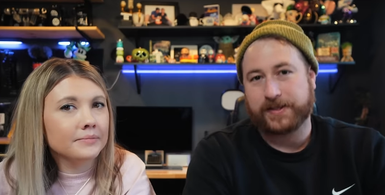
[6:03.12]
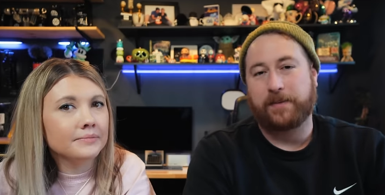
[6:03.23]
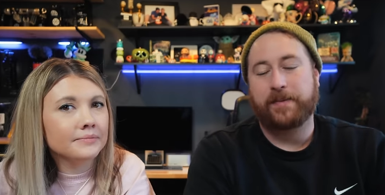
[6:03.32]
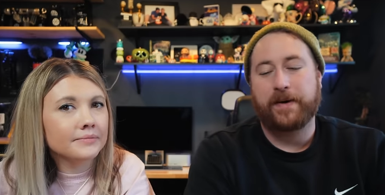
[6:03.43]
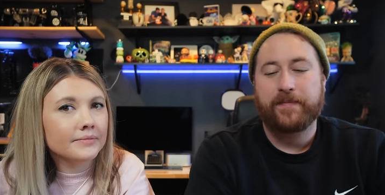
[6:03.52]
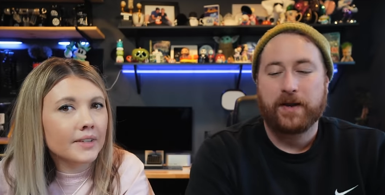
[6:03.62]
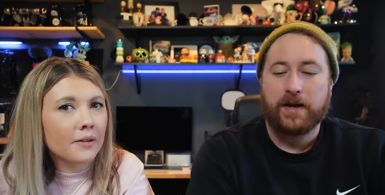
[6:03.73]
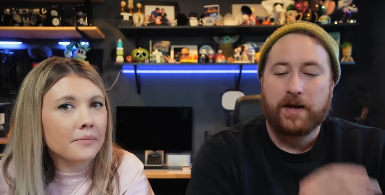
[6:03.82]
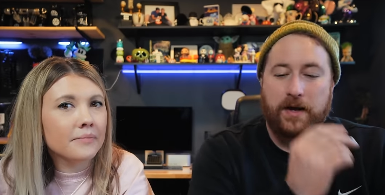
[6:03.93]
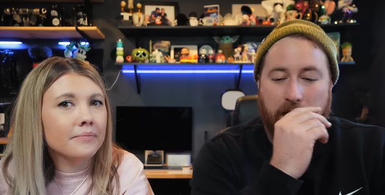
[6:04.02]
Speaker 1: out. But
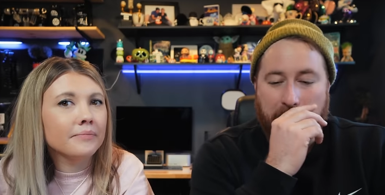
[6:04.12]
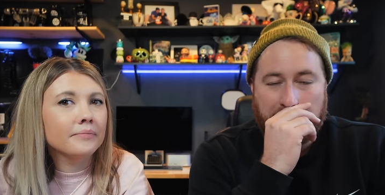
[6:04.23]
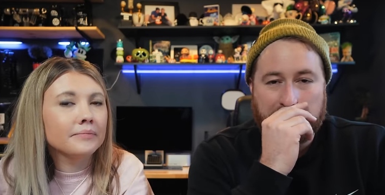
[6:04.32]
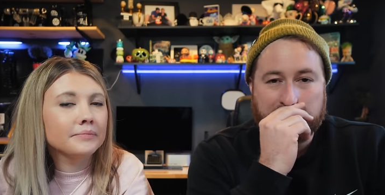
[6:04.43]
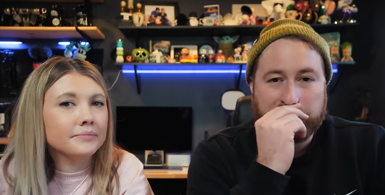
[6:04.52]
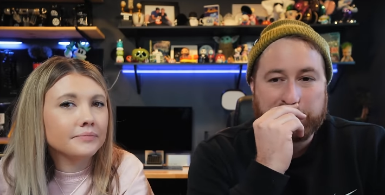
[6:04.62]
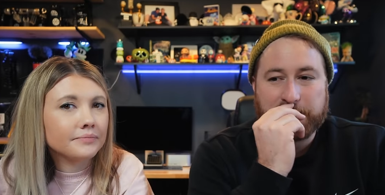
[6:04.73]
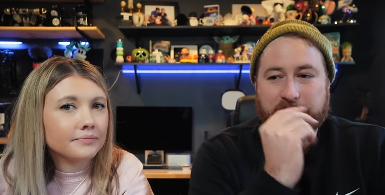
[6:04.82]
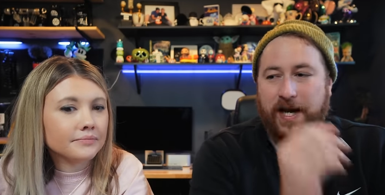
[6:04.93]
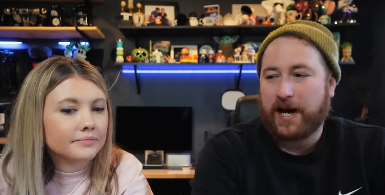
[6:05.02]
yeah. um,
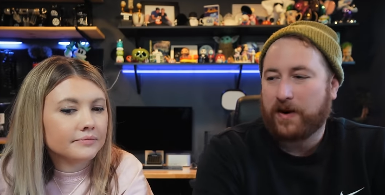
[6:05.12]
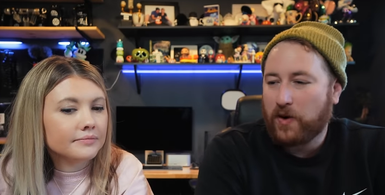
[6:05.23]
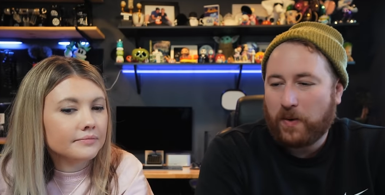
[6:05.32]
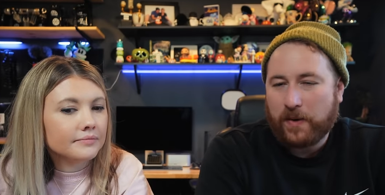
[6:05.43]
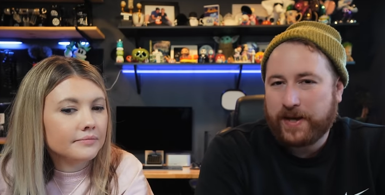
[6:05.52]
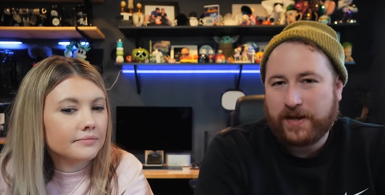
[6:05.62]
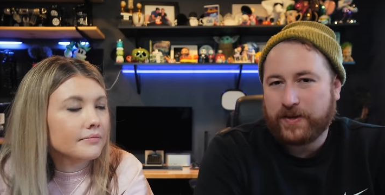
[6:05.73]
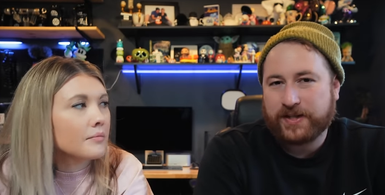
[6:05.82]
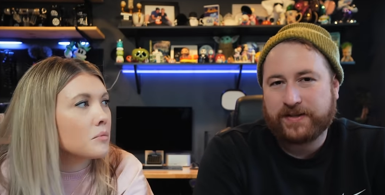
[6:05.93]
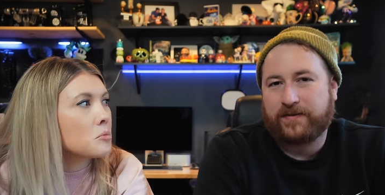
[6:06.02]
so yeah, I don't know why we
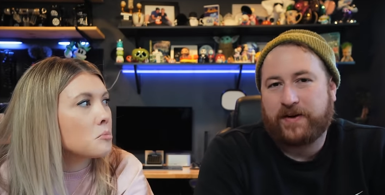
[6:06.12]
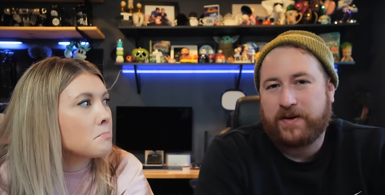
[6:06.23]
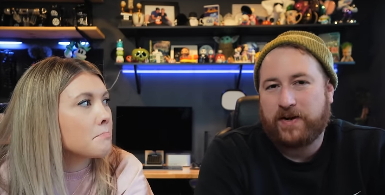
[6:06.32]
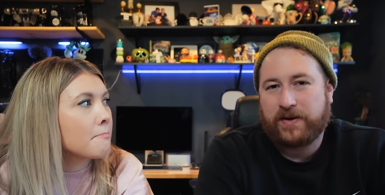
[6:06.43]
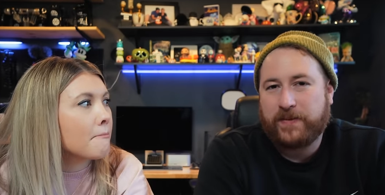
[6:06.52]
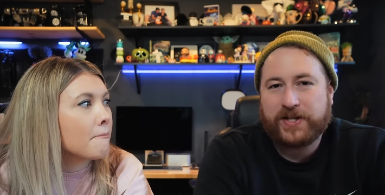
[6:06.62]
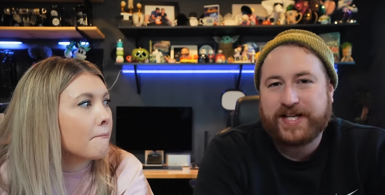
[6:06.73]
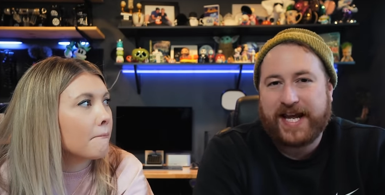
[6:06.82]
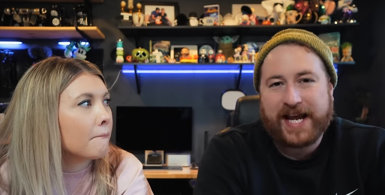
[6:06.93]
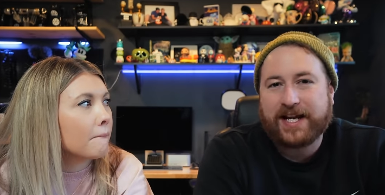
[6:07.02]
we just we
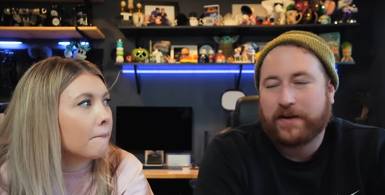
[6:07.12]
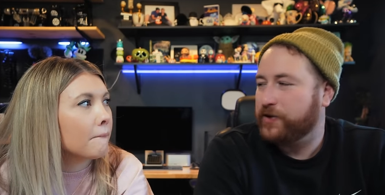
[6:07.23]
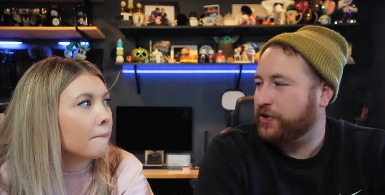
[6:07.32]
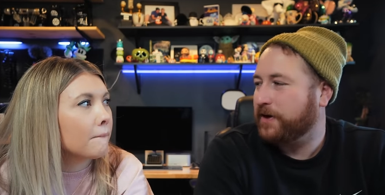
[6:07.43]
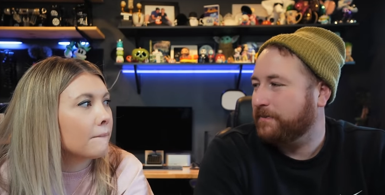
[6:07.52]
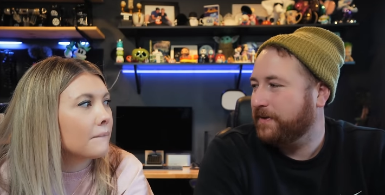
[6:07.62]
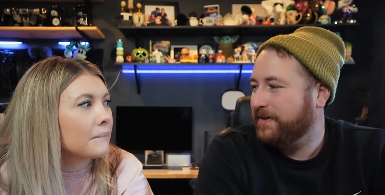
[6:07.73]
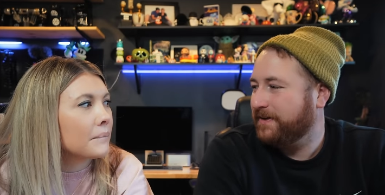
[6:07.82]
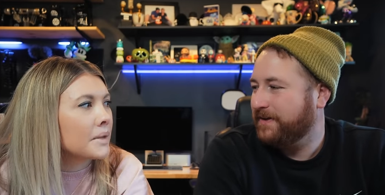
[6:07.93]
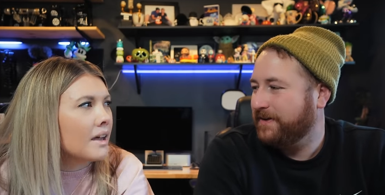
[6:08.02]
just can't get on the dream
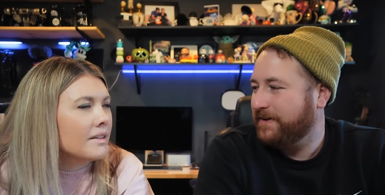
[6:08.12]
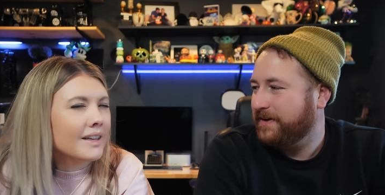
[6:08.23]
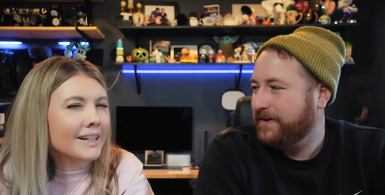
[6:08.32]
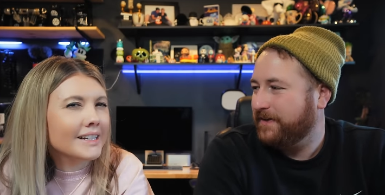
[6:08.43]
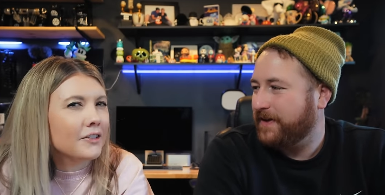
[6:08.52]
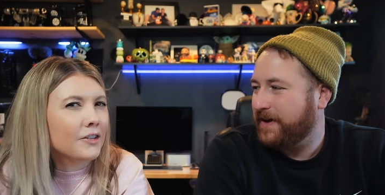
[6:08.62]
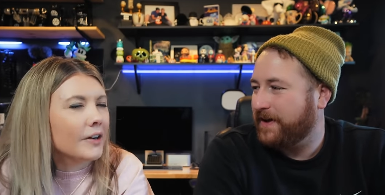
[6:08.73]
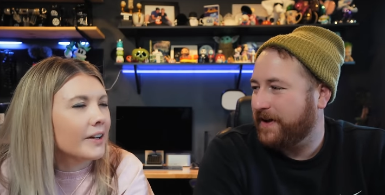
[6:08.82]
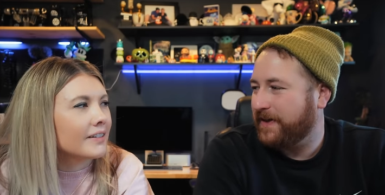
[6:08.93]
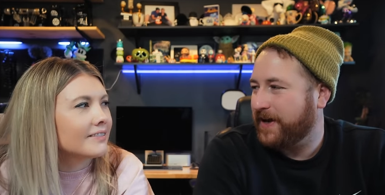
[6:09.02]

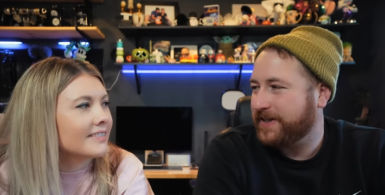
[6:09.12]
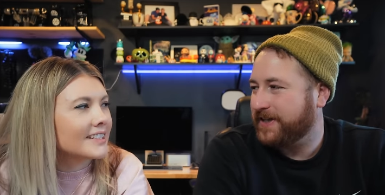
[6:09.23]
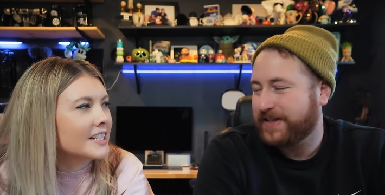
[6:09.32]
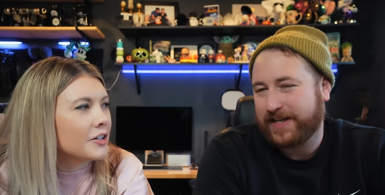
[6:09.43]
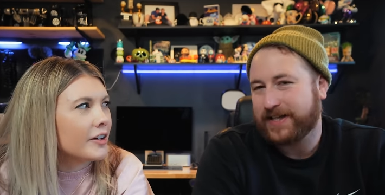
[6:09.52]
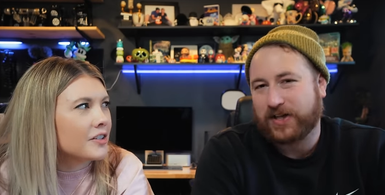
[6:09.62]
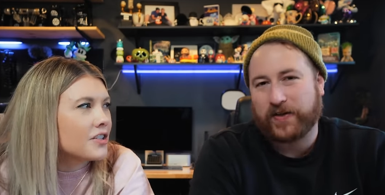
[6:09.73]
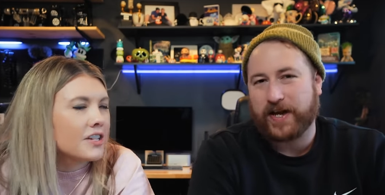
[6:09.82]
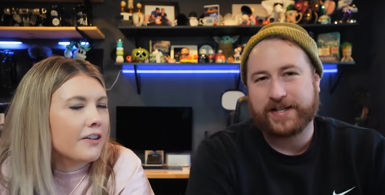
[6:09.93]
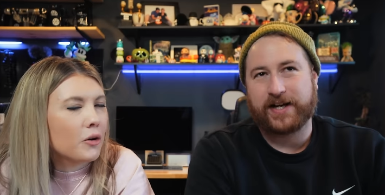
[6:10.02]
Speaker 2: itinerary. And the itinerary it's
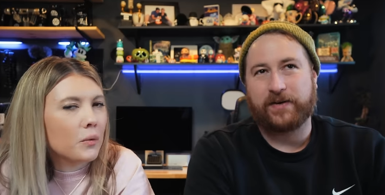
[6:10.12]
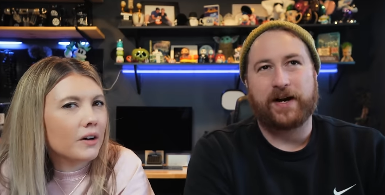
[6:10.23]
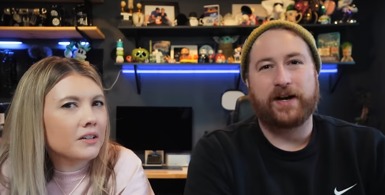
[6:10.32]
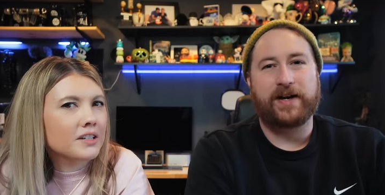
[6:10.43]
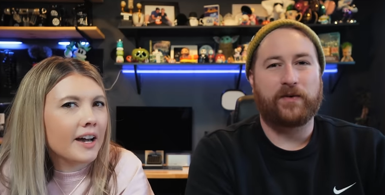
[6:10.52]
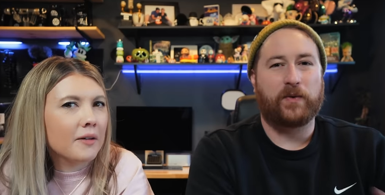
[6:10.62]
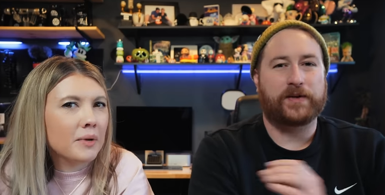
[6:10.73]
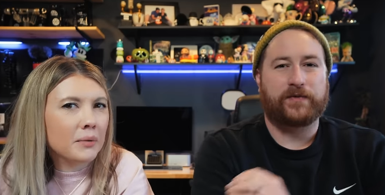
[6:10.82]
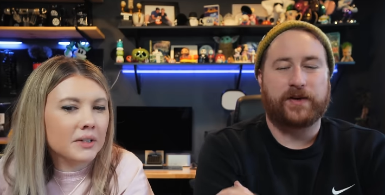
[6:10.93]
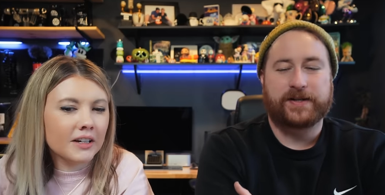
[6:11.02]
all the itinerary. Worked, yeah,
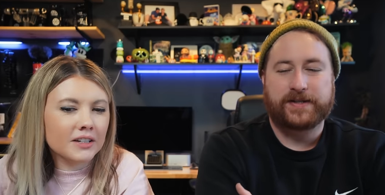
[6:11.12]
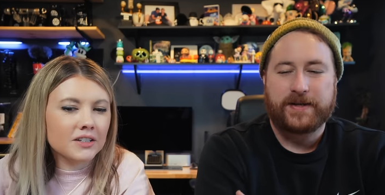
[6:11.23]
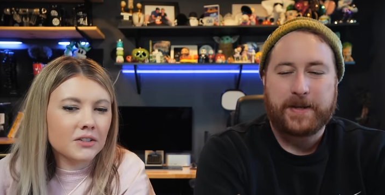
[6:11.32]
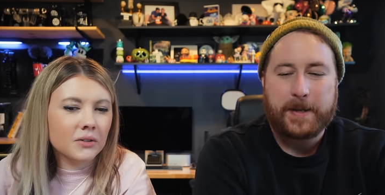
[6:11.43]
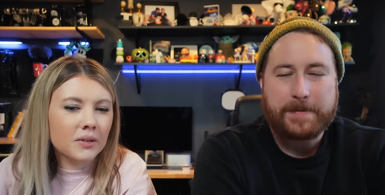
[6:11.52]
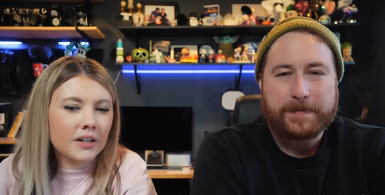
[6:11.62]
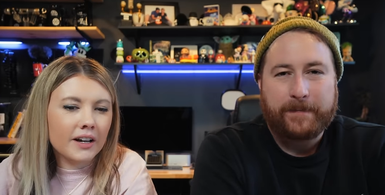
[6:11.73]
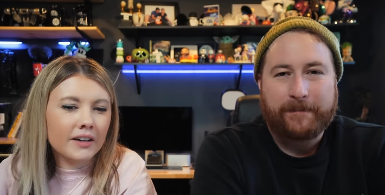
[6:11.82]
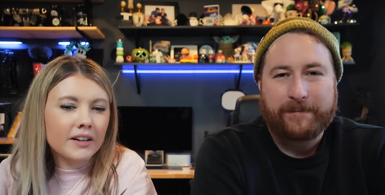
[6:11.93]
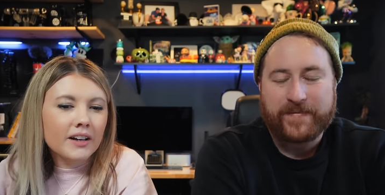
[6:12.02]
but we'd us. like to do it one
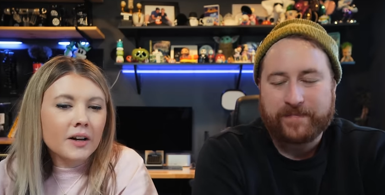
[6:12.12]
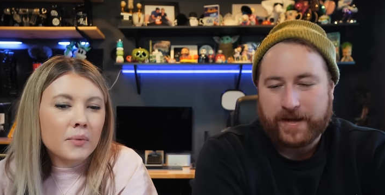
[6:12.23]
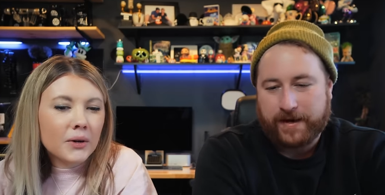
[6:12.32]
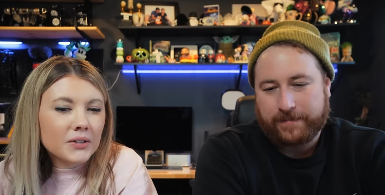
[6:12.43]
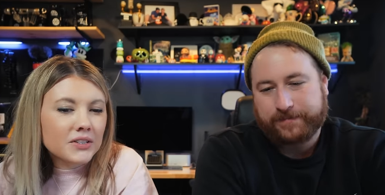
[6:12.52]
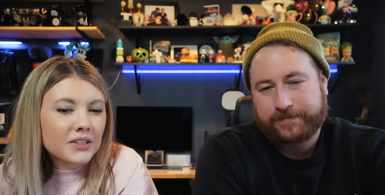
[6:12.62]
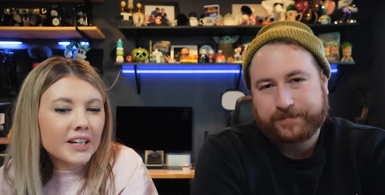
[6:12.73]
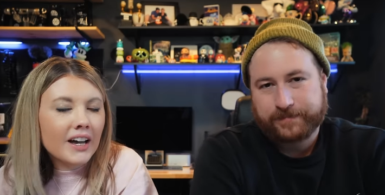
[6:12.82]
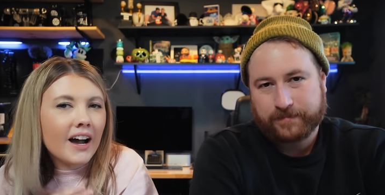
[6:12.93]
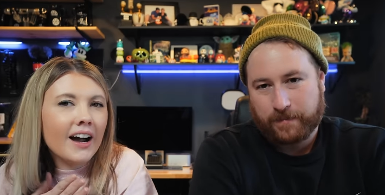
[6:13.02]
day. Yeah.
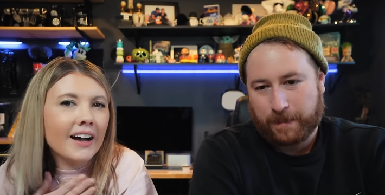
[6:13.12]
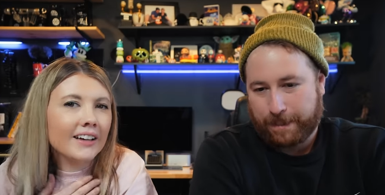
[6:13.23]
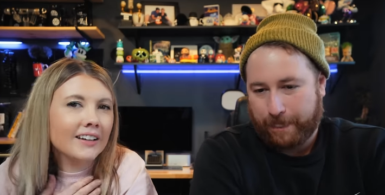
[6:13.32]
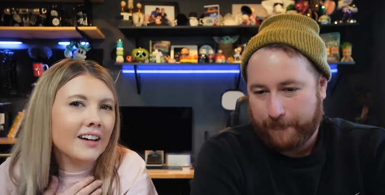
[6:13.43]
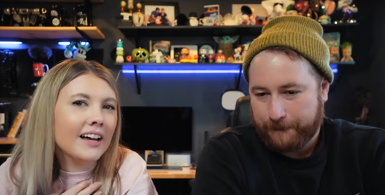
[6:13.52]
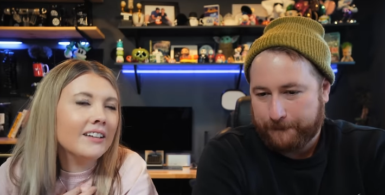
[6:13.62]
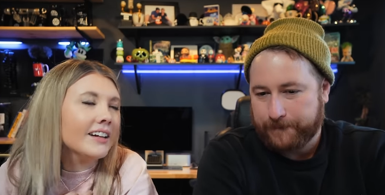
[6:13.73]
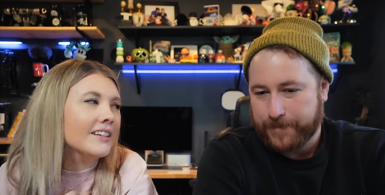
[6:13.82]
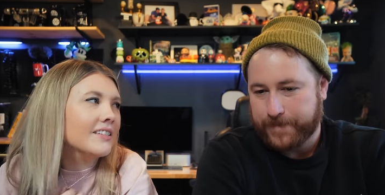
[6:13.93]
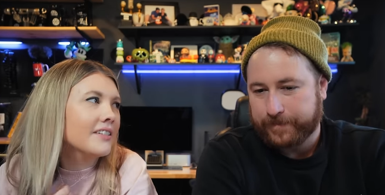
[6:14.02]
Personally, I I
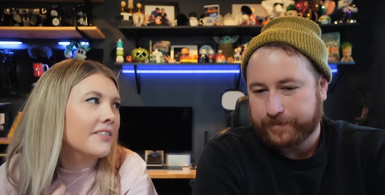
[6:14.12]
liked the